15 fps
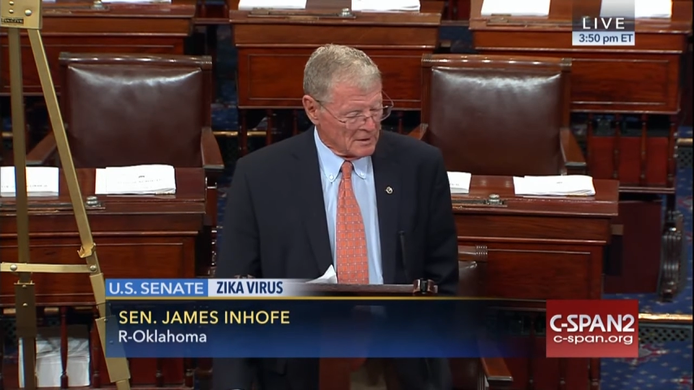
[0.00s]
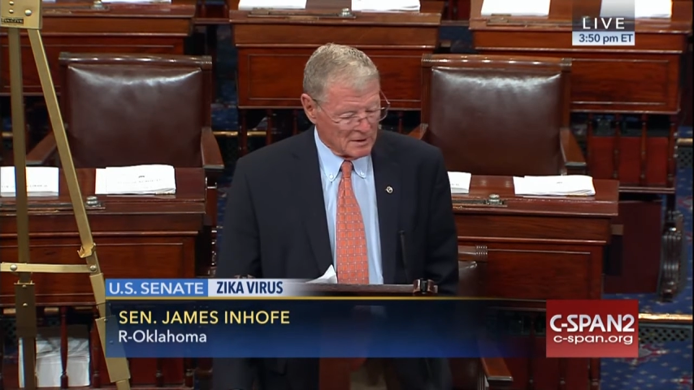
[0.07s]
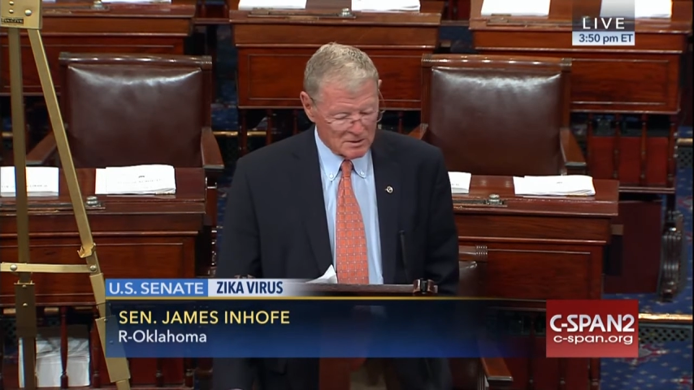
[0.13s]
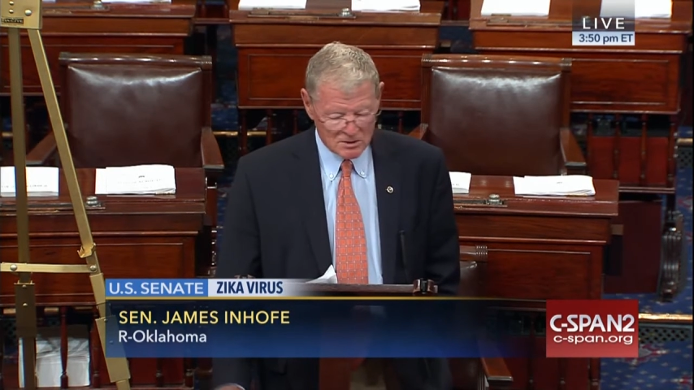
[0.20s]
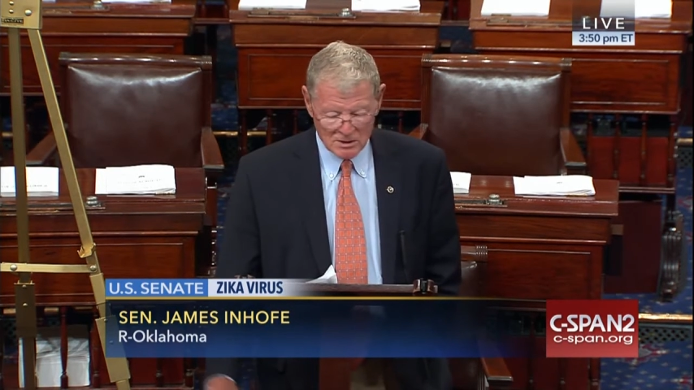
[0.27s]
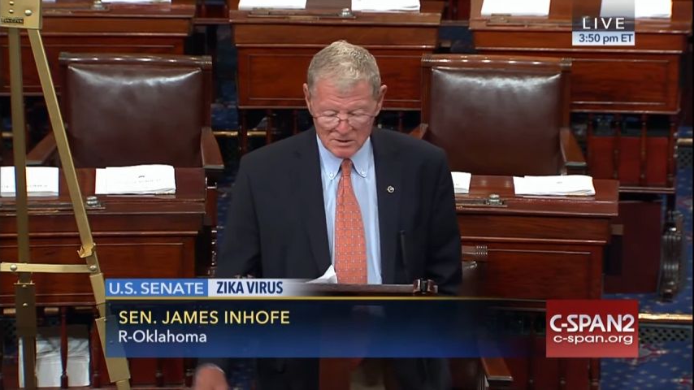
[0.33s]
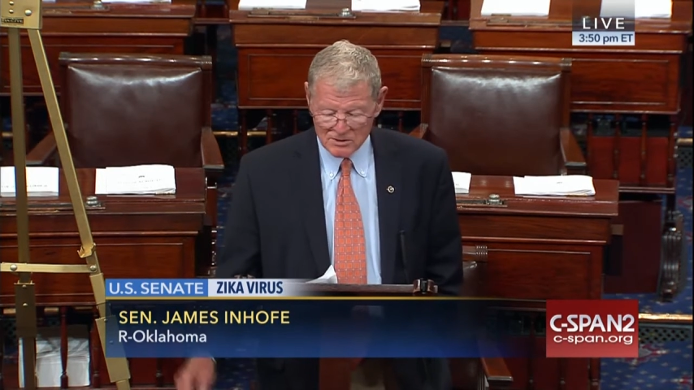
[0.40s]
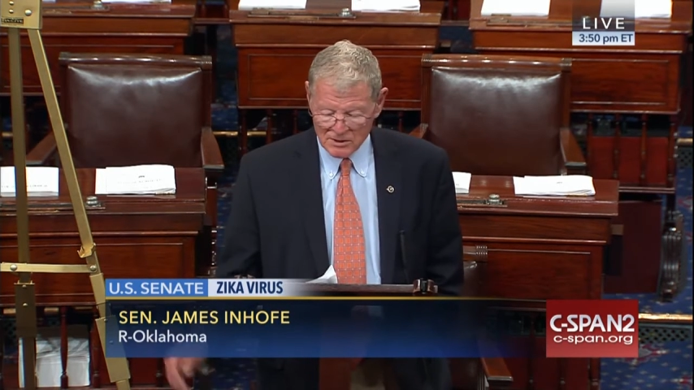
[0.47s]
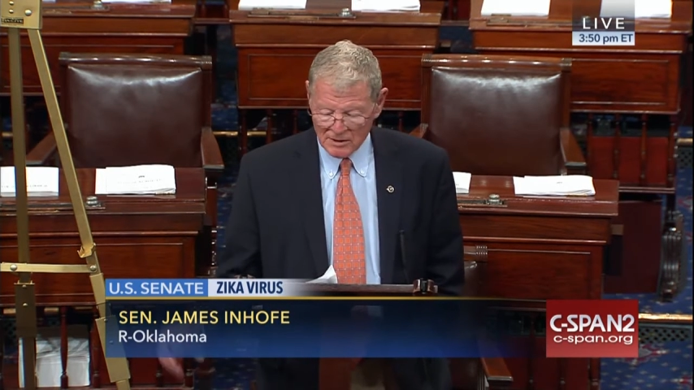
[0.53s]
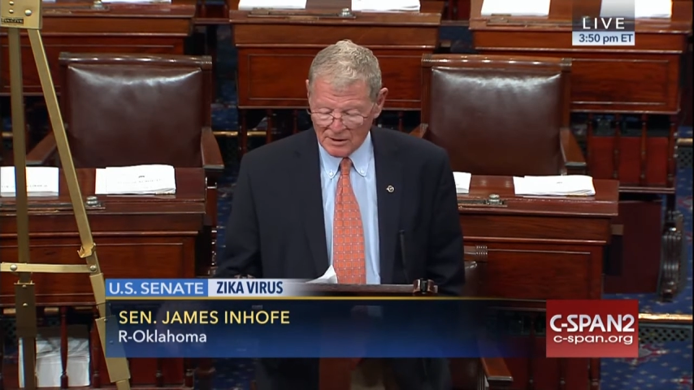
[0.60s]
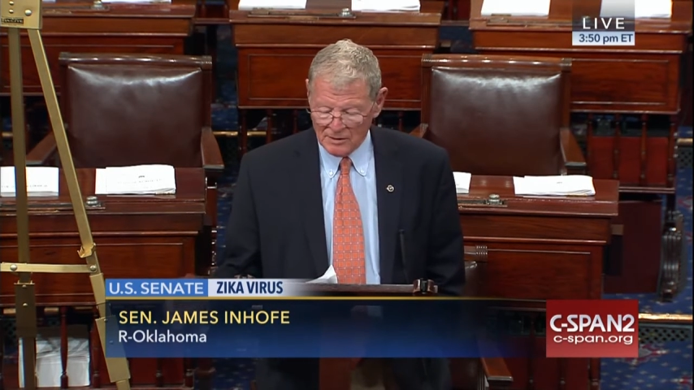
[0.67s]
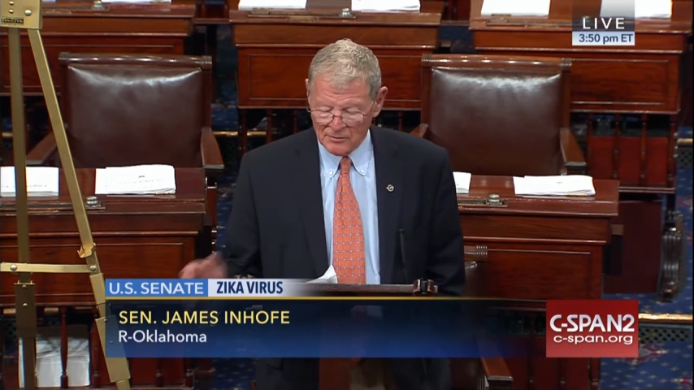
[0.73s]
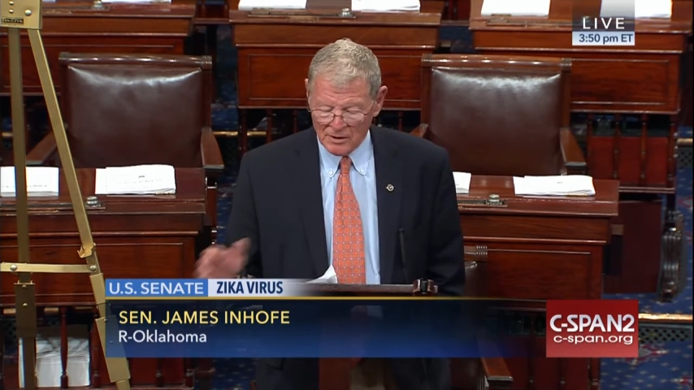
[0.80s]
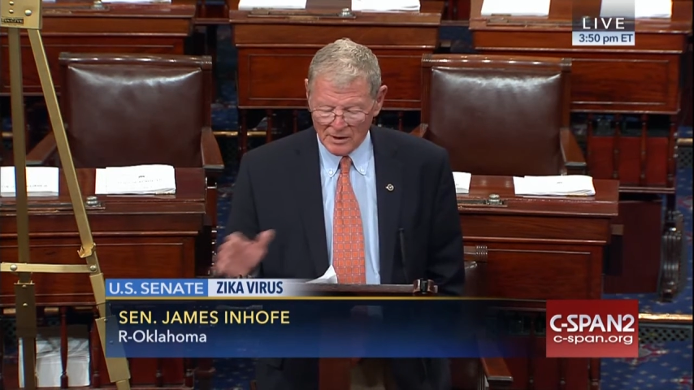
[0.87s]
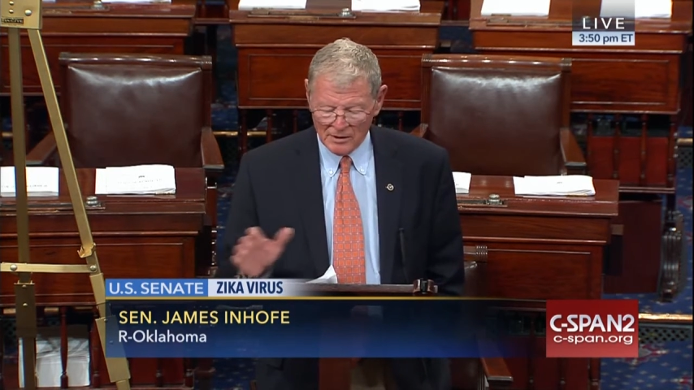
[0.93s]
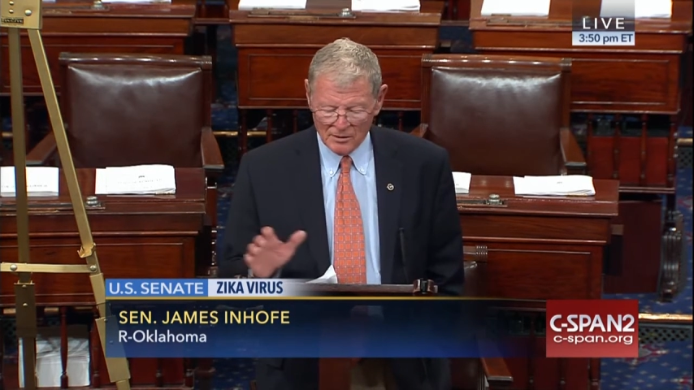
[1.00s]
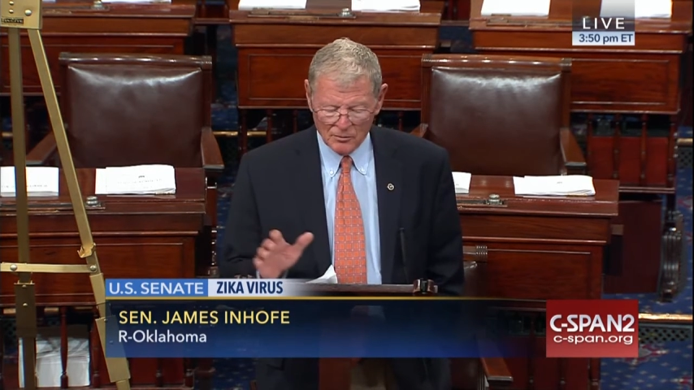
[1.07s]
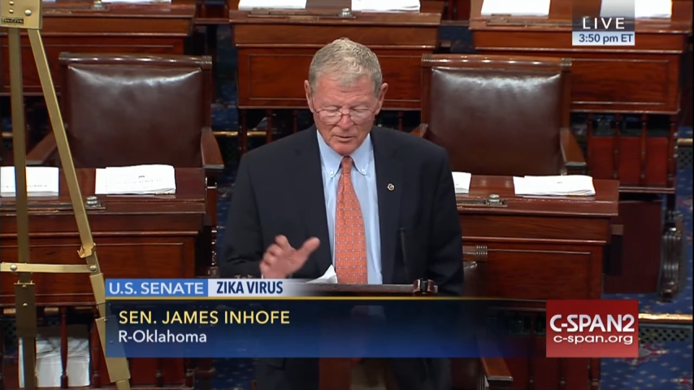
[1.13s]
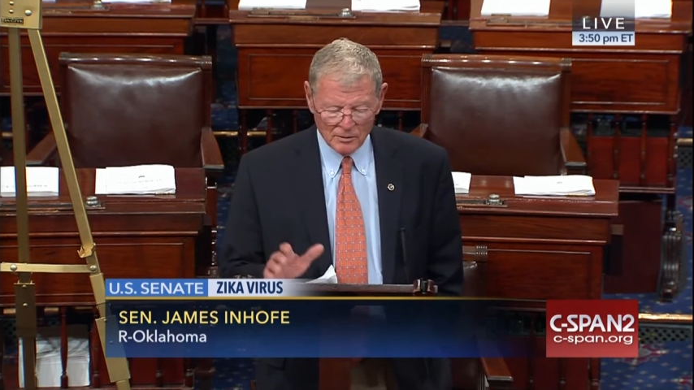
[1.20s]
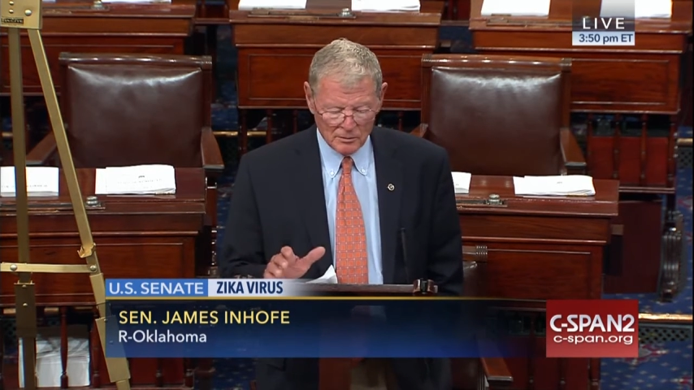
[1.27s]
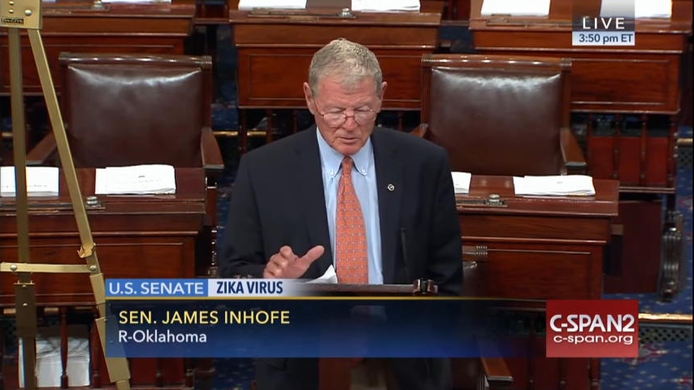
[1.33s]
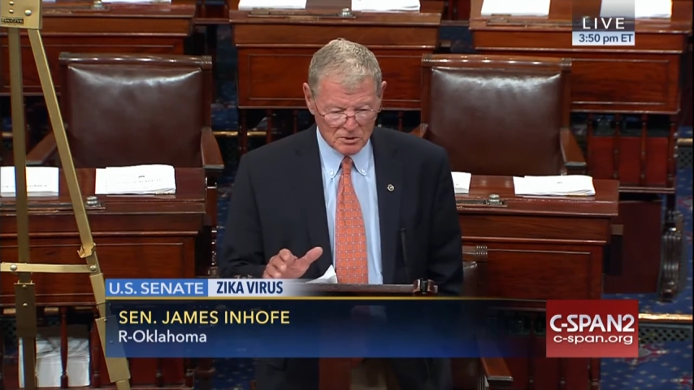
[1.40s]
And she said, I, I
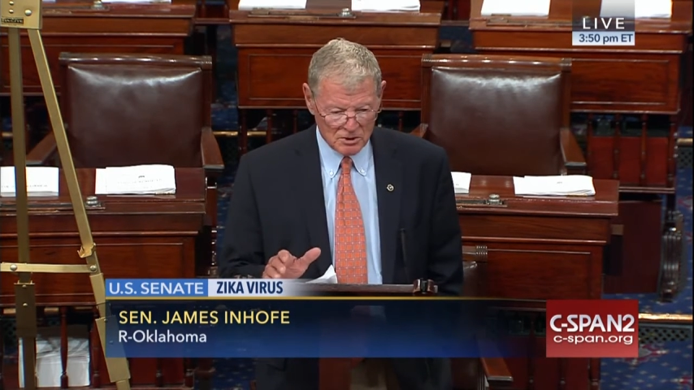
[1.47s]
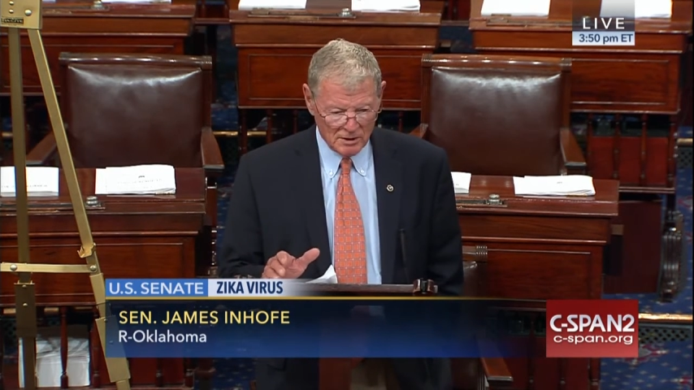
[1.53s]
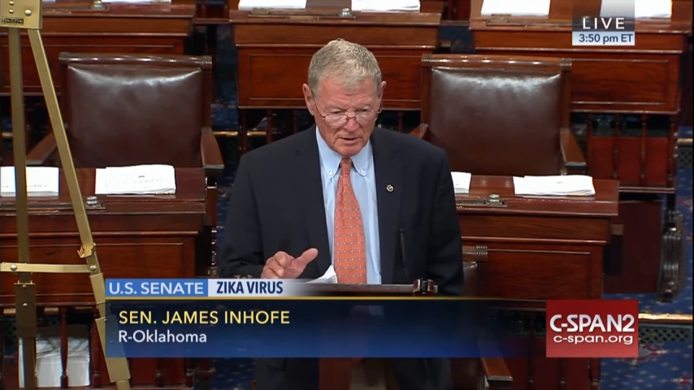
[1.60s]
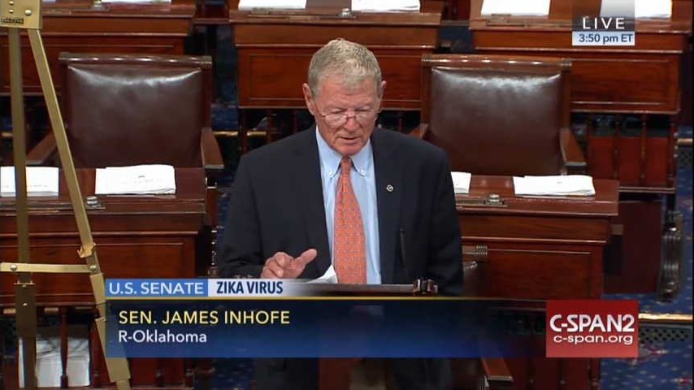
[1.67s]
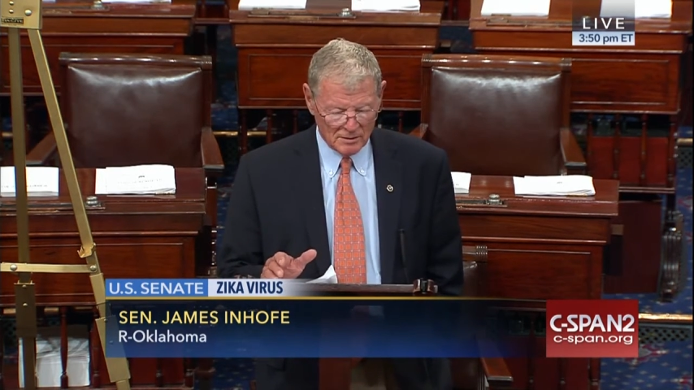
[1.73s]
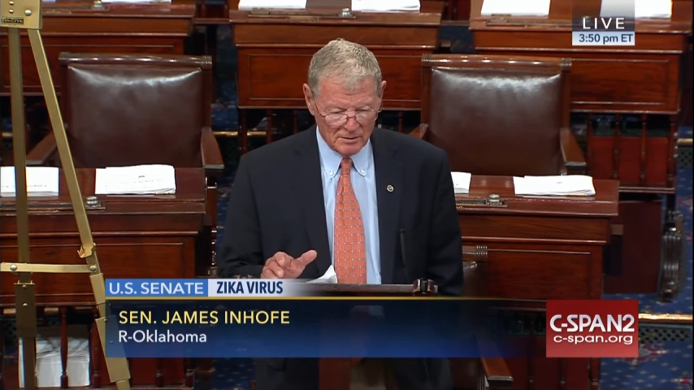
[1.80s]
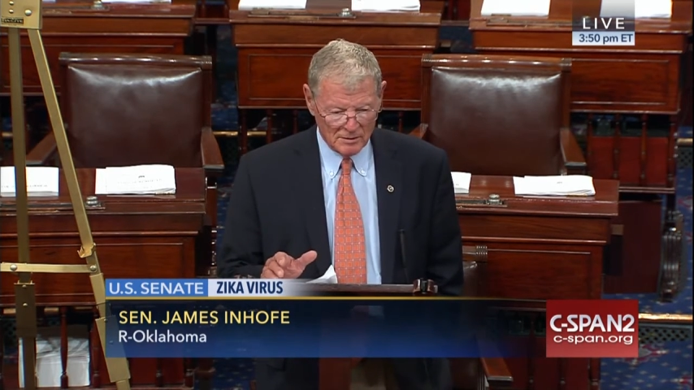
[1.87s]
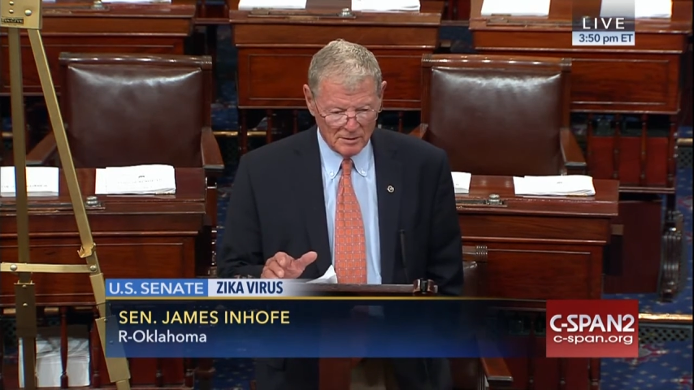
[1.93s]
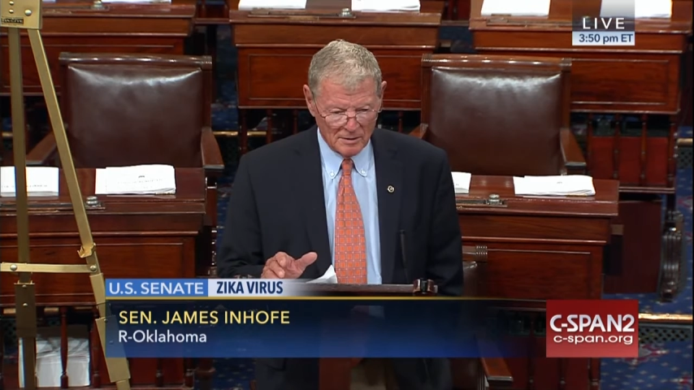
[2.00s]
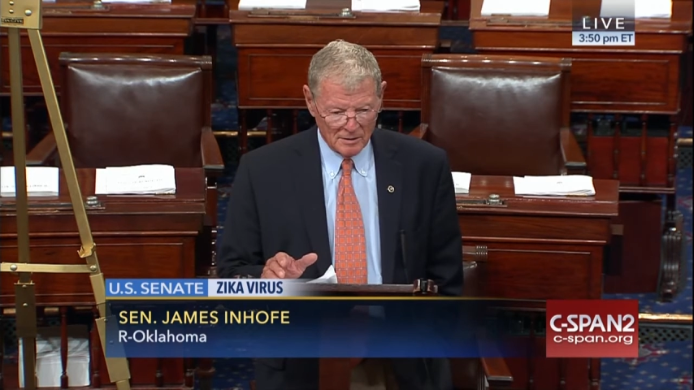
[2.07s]
don't understand it.